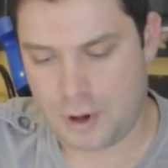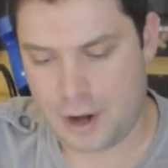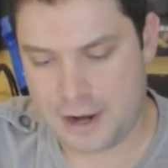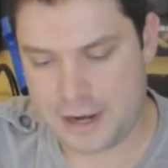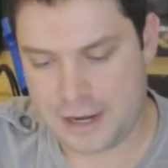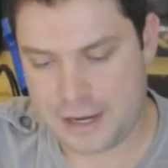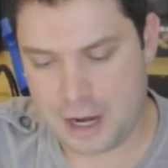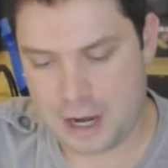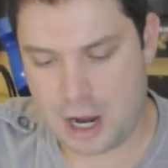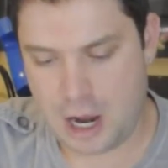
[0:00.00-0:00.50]

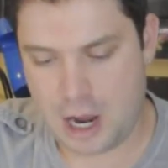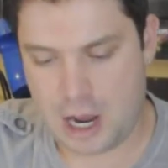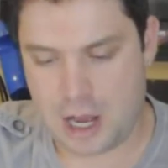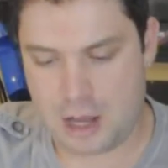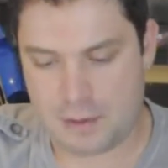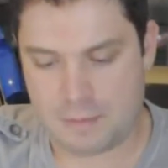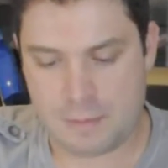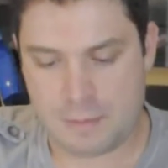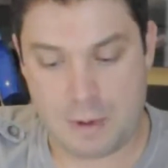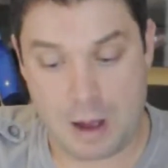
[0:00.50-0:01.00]
Alright,
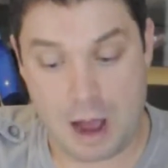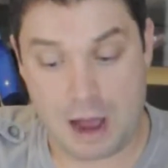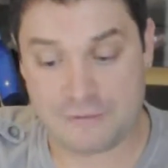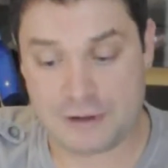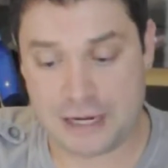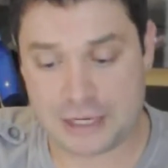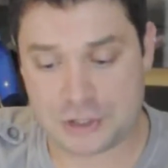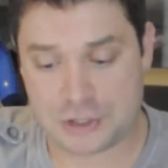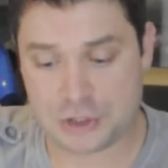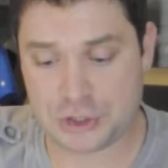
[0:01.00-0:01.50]

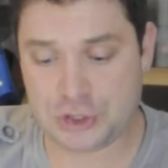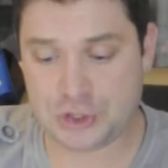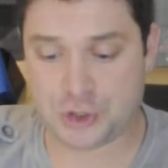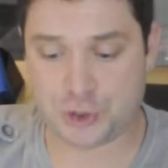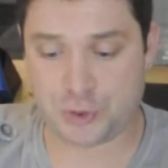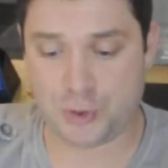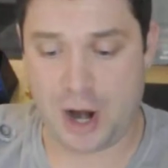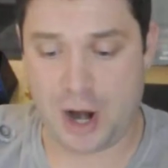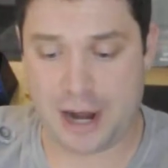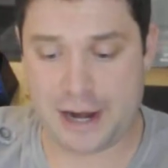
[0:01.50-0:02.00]
I've
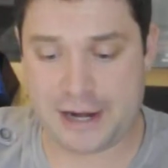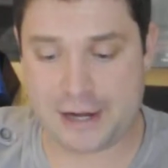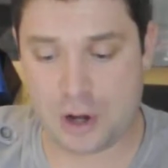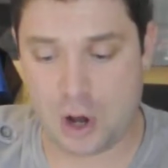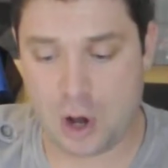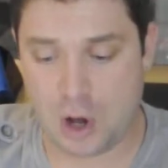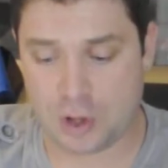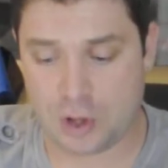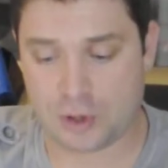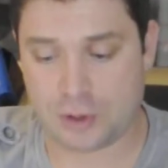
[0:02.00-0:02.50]
actually
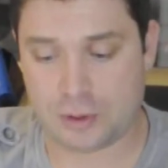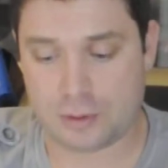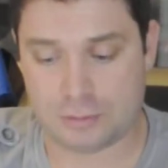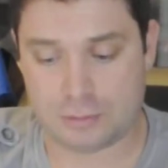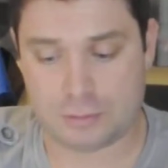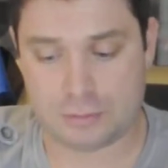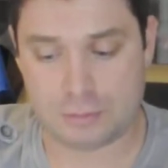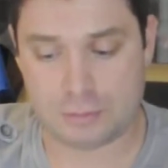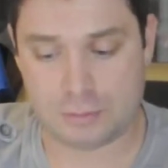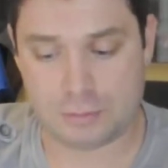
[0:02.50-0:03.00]
tried
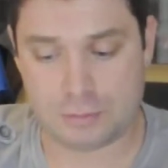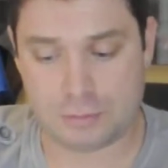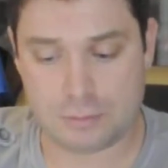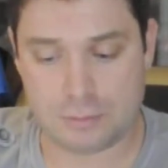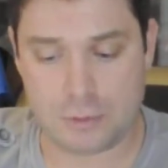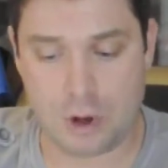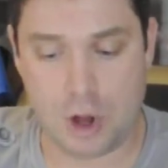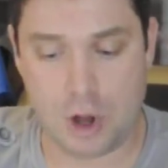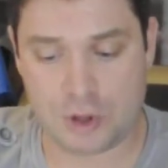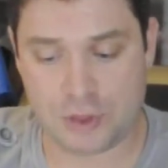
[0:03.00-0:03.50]
all
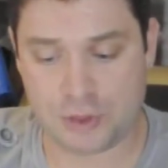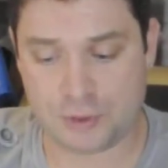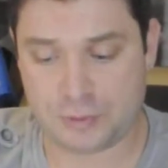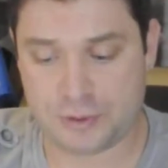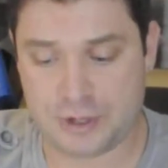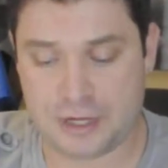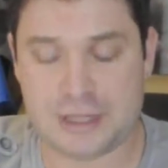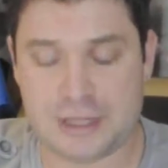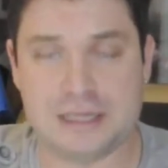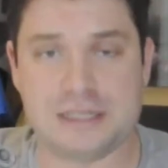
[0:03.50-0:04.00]

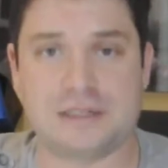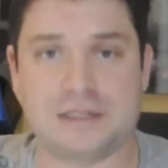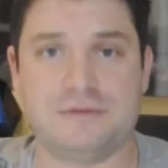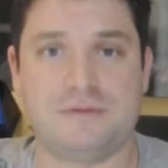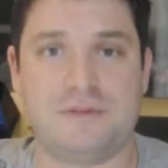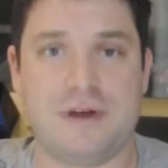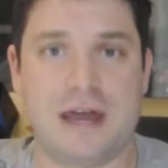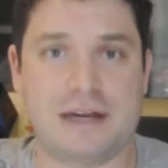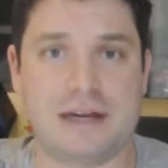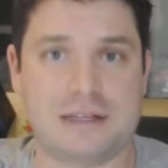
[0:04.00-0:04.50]
three of
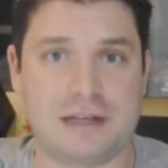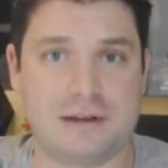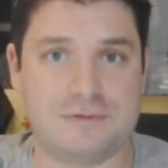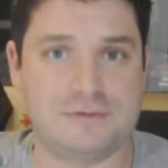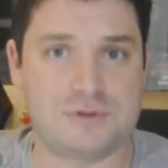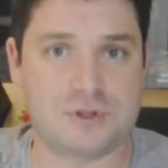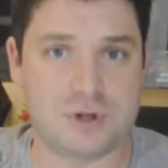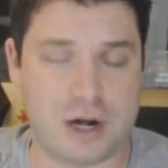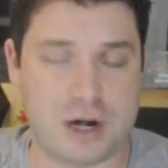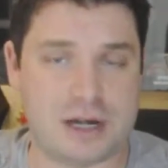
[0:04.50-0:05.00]
these. In fact,
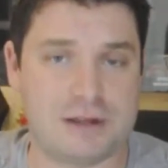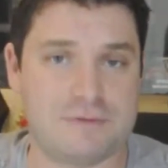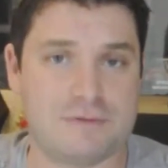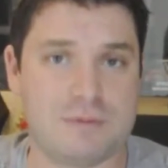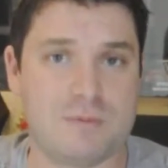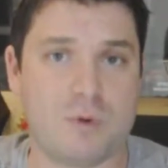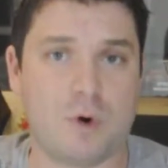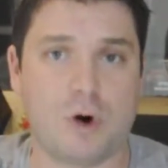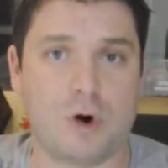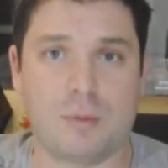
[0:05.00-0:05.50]
I've tried
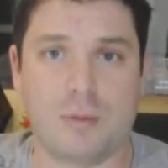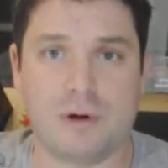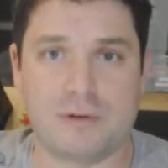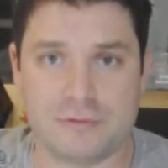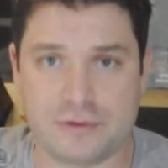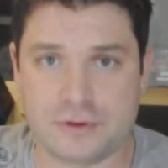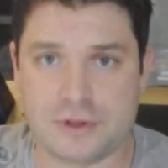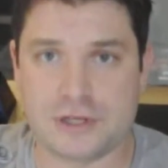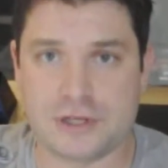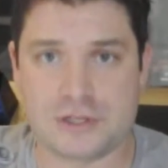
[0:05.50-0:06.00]
even more,
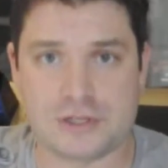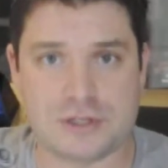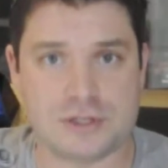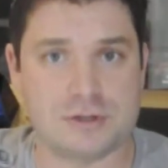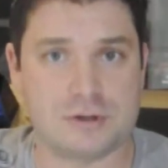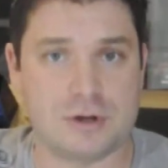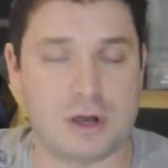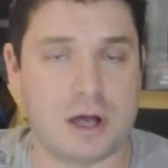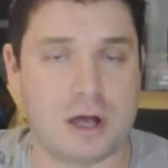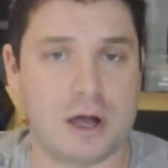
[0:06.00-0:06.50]
but for
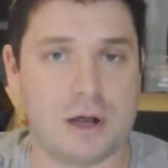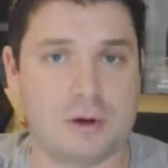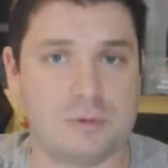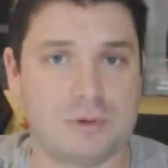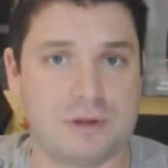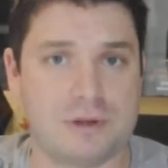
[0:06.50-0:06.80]
this